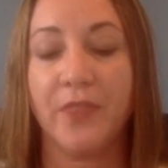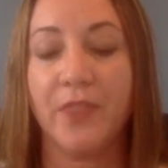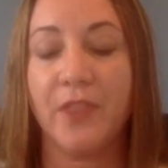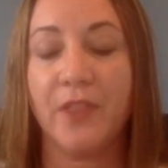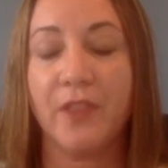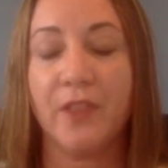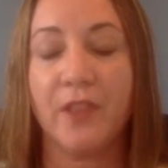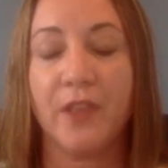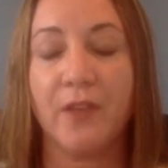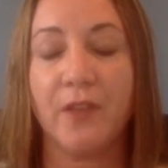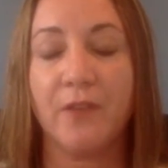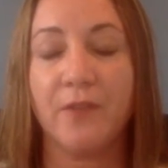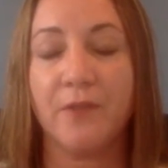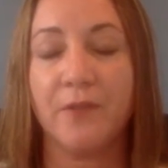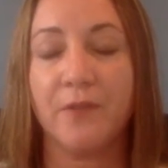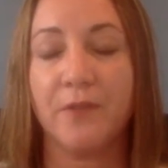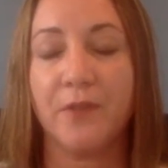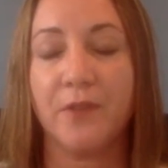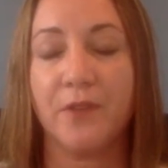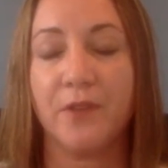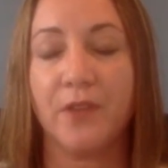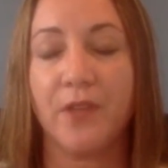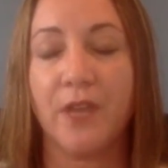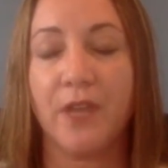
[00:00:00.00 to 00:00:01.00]
The love of
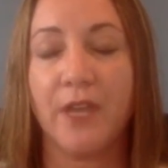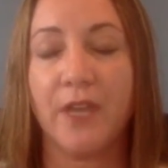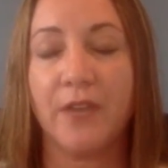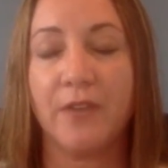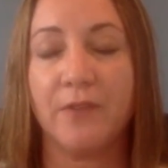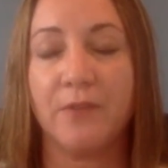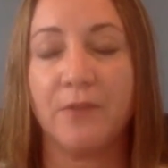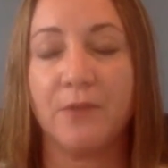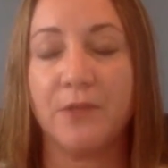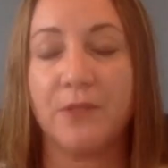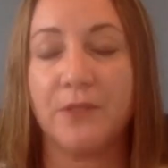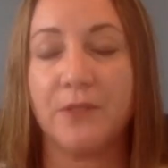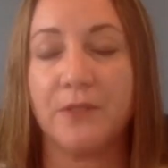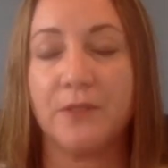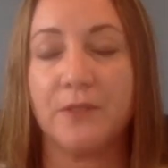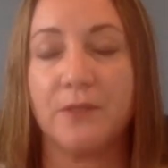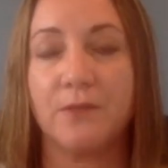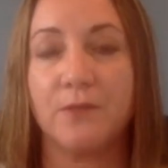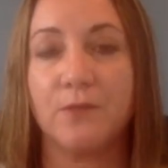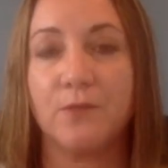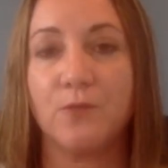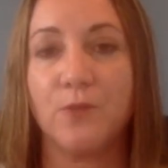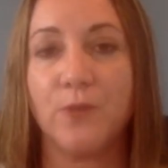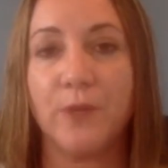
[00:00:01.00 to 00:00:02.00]
their life was
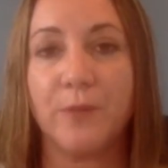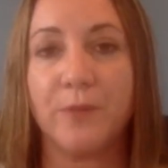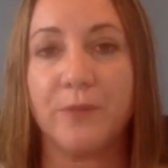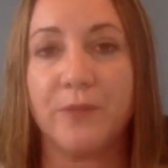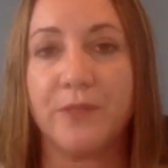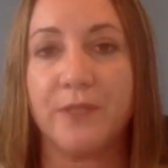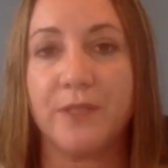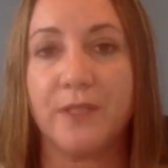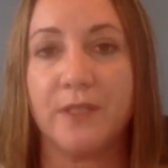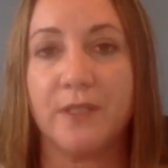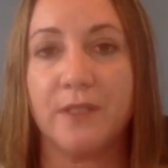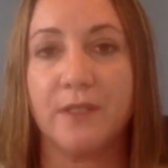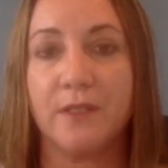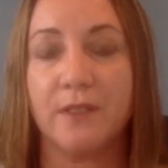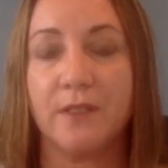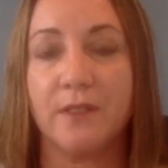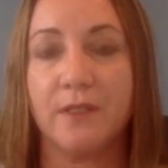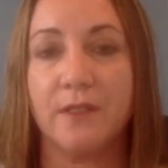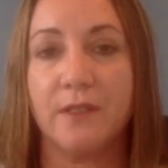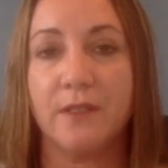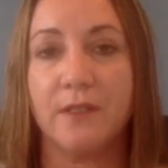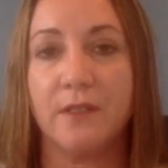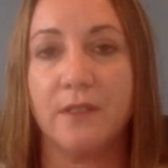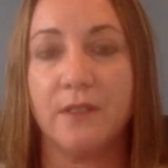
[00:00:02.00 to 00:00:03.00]
ripped
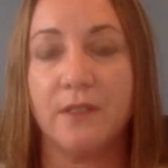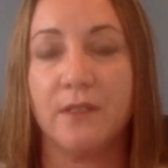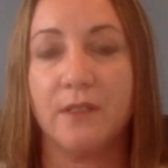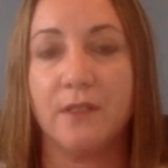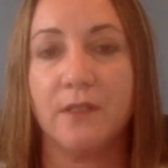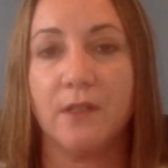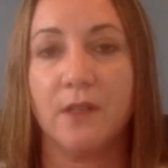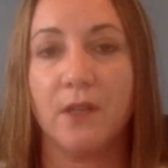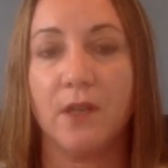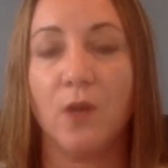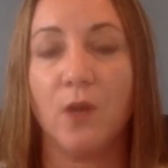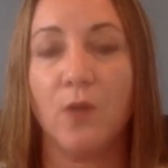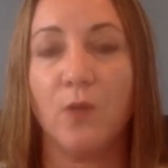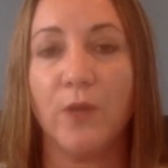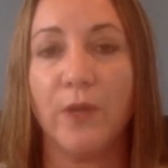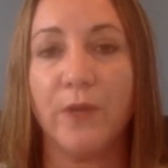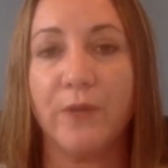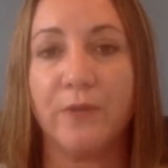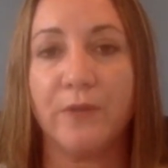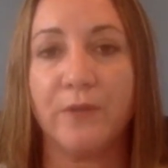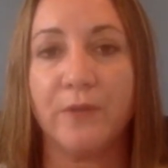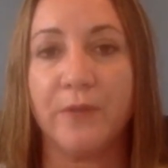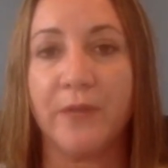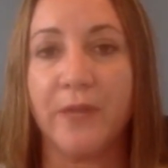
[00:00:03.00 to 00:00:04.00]
away
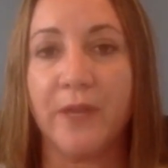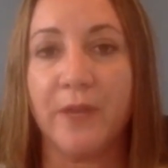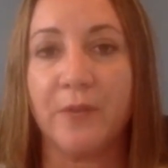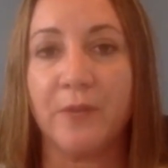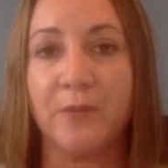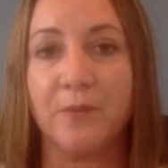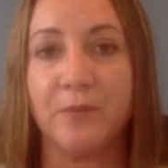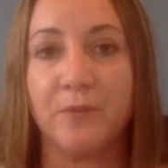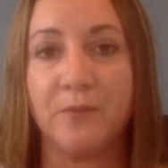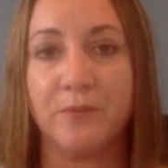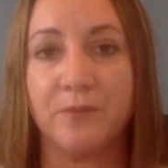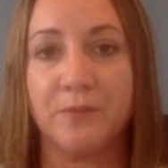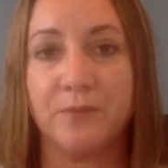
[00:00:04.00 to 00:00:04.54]
from them.